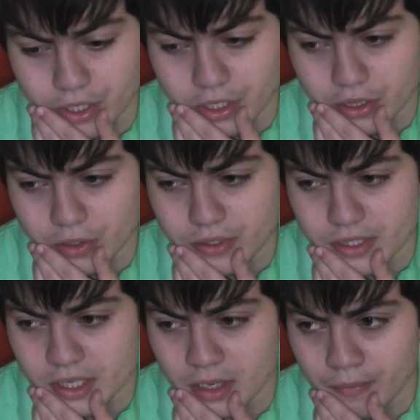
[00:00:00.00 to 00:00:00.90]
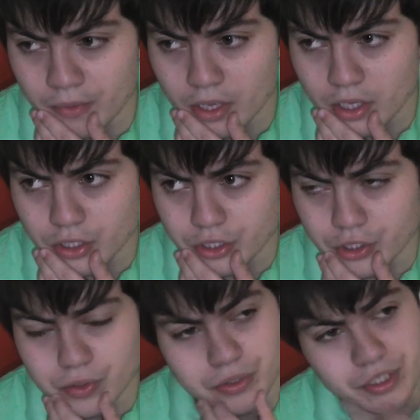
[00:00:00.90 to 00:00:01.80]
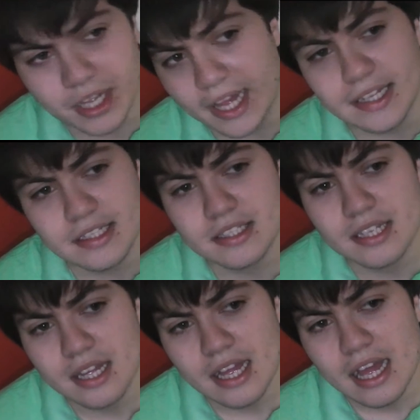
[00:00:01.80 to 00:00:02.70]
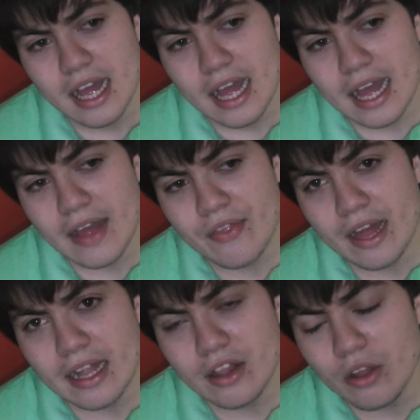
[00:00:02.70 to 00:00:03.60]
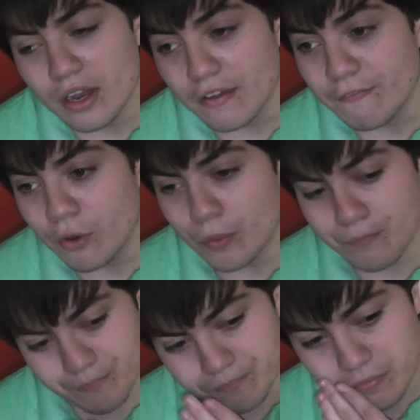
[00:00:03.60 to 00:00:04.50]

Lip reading: which included June Jett and that lot. And I thought